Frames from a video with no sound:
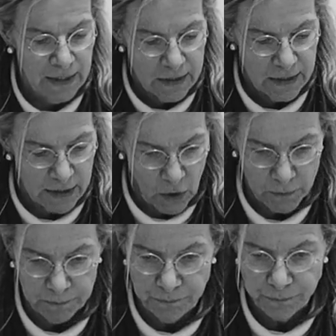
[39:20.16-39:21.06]

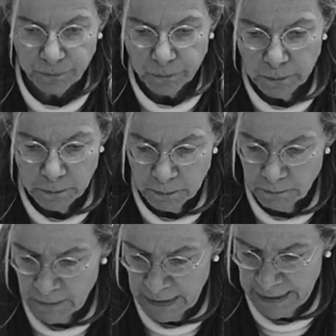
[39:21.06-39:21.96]
So
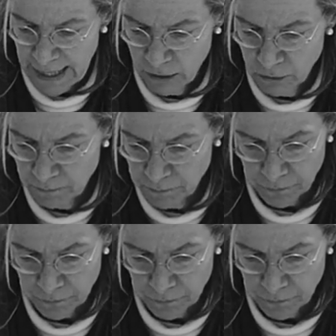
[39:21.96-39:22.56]
now,